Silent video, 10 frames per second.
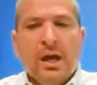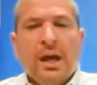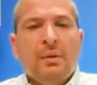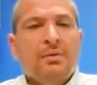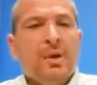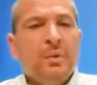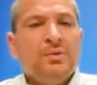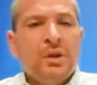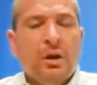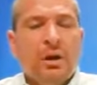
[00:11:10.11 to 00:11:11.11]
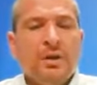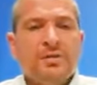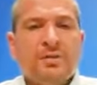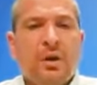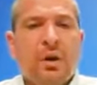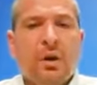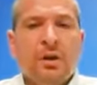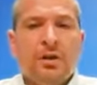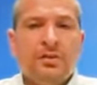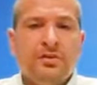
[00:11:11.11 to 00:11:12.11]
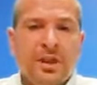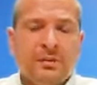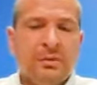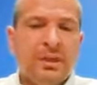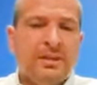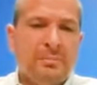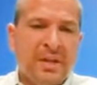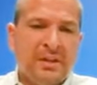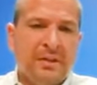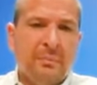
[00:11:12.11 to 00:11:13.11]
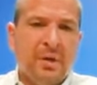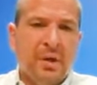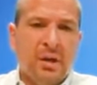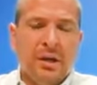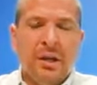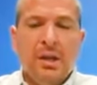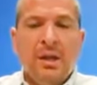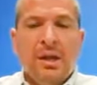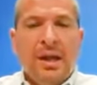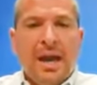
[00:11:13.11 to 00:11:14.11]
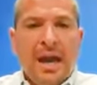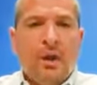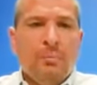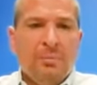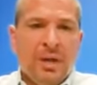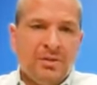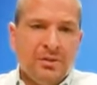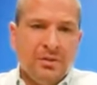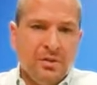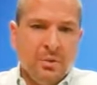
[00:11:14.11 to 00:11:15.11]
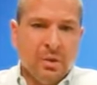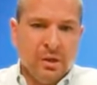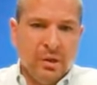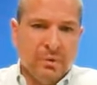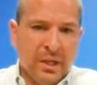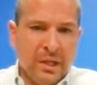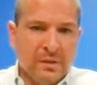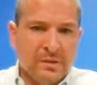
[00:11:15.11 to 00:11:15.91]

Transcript: Uh, those costs are generally dependent upon how much your loan is.